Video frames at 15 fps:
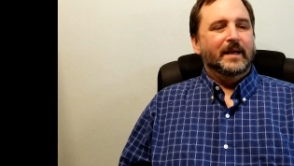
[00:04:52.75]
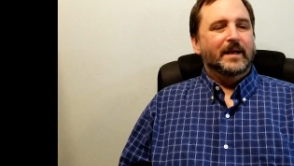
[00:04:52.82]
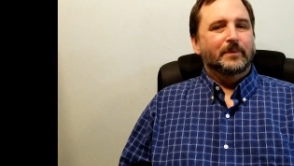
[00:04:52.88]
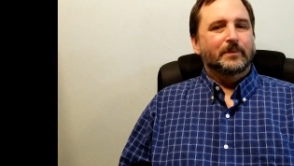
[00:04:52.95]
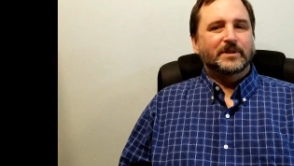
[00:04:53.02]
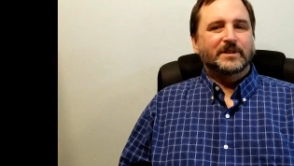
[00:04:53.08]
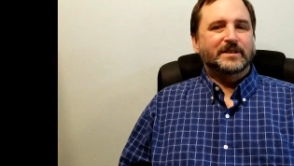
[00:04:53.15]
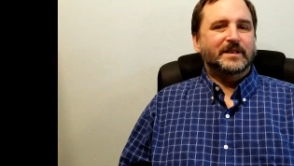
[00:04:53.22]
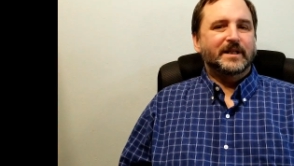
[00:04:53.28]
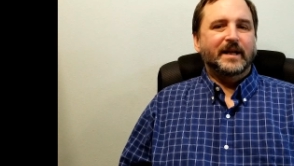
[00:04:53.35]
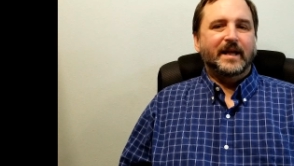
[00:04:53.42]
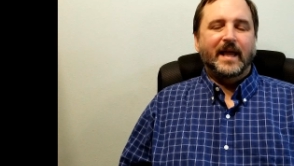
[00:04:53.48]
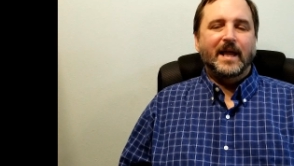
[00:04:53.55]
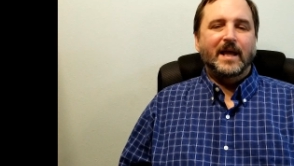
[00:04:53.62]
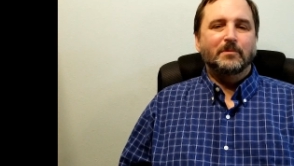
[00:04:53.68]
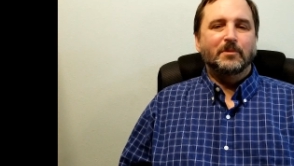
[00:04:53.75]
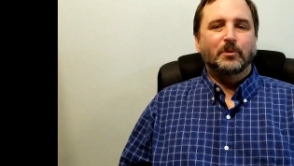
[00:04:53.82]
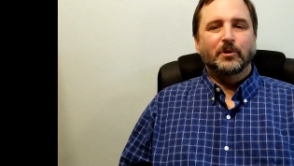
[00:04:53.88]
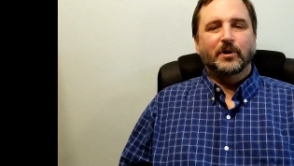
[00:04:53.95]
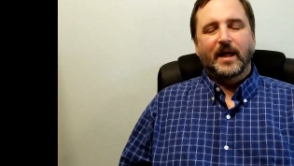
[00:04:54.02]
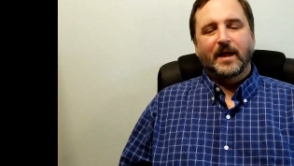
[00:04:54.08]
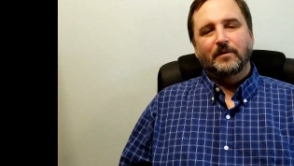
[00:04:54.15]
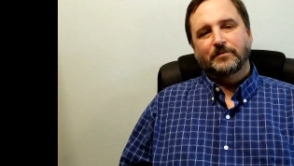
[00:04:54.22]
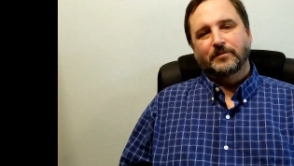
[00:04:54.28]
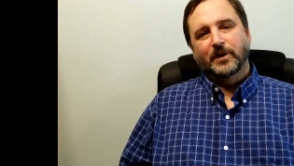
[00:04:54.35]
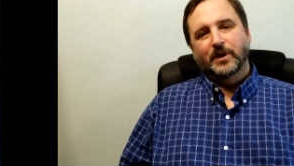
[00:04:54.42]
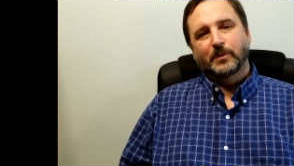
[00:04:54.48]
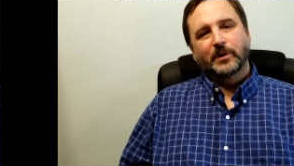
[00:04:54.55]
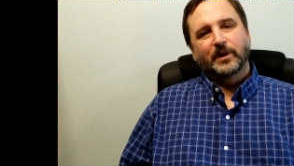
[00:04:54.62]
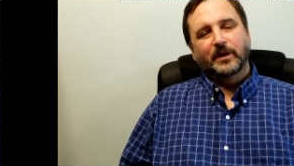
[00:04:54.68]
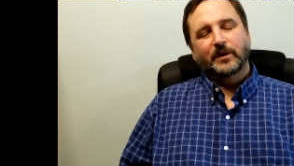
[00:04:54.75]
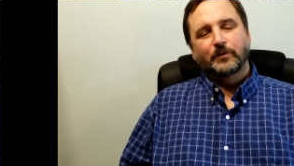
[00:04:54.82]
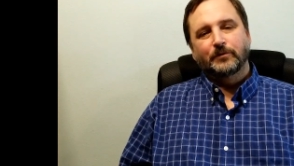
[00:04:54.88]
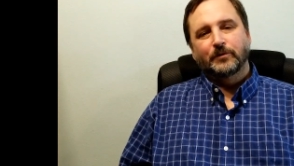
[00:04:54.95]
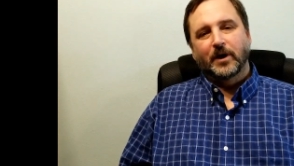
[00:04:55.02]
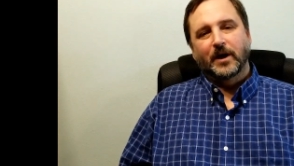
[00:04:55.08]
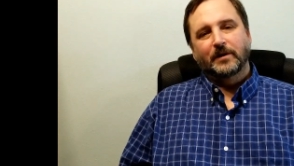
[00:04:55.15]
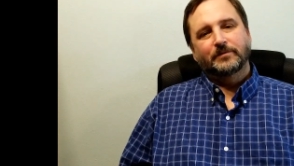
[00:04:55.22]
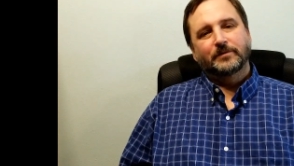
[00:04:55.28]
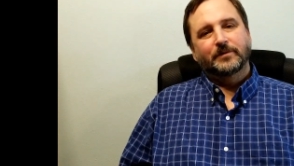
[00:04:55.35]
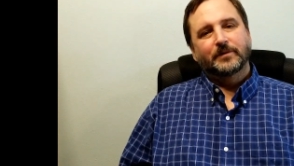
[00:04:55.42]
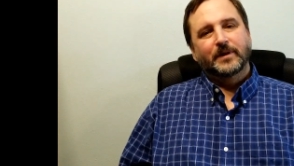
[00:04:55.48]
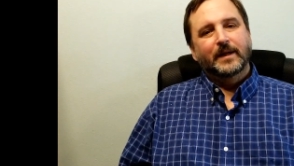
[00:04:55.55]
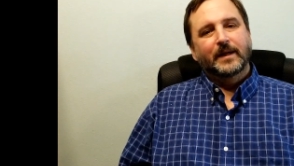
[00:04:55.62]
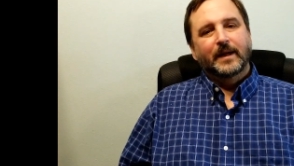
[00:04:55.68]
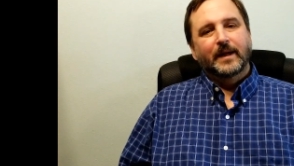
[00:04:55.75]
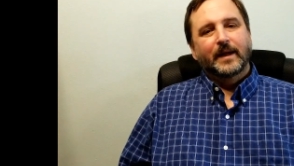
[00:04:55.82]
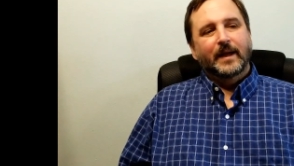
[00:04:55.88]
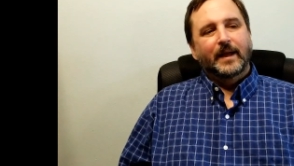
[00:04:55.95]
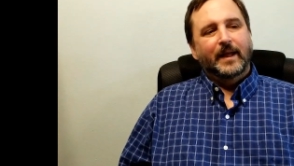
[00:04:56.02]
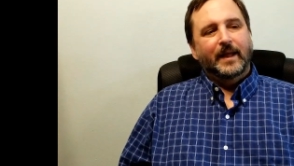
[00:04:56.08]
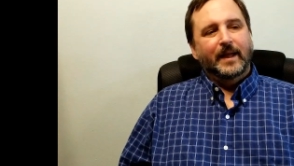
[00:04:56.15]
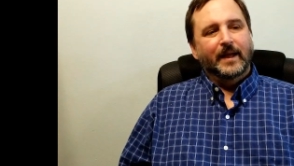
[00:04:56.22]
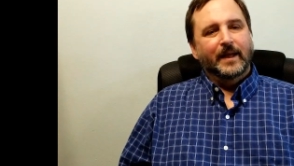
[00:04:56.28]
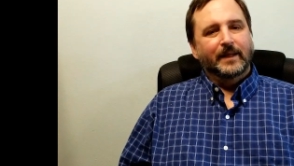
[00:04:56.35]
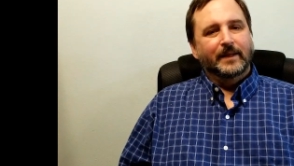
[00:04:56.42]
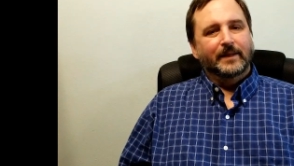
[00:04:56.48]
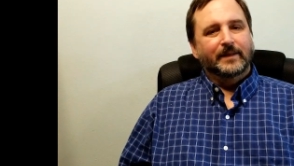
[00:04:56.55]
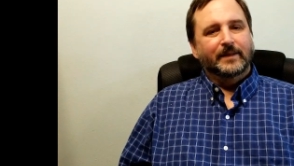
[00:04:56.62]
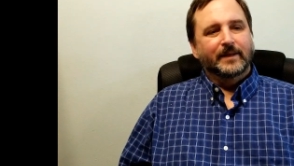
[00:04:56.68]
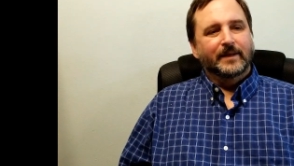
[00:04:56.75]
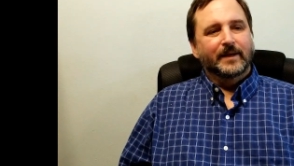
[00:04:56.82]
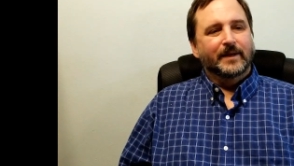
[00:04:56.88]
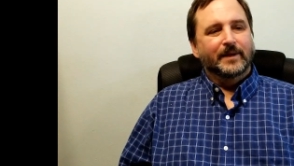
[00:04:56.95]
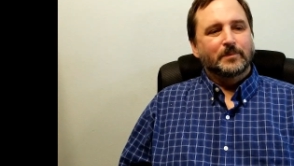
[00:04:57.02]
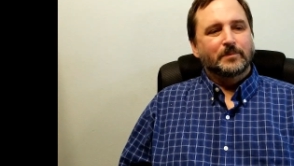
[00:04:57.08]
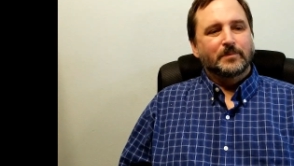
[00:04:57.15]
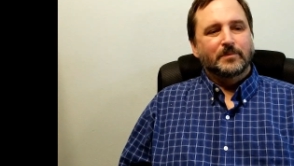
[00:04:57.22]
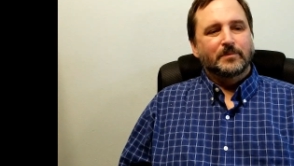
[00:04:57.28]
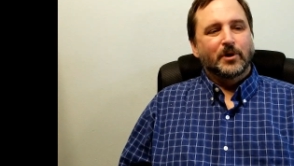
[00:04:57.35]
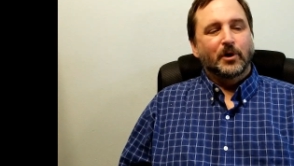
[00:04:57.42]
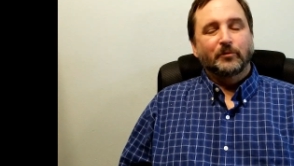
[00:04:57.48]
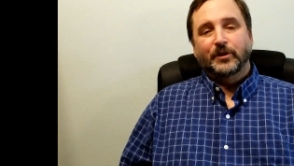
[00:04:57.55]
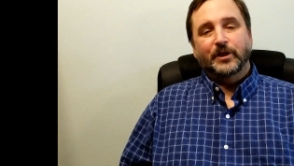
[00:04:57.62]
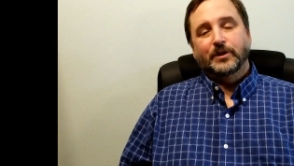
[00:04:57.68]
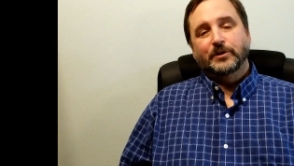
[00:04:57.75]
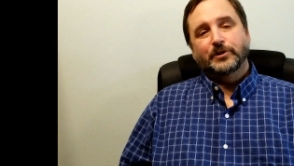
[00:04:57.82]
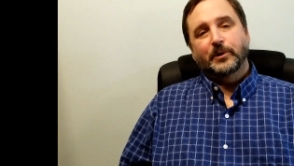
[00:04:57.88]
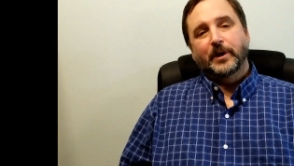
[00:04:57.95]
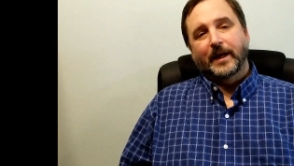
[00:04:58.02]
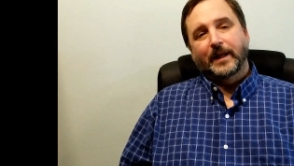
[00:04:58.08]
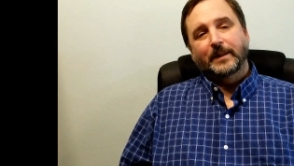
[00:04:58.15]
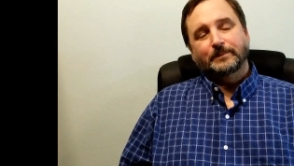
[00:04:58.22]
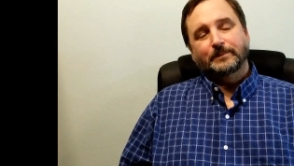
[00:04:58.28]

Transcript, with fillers: we're just going to game, and we're going to have fun, and we're going to goof off. And hopefully you enjoy it.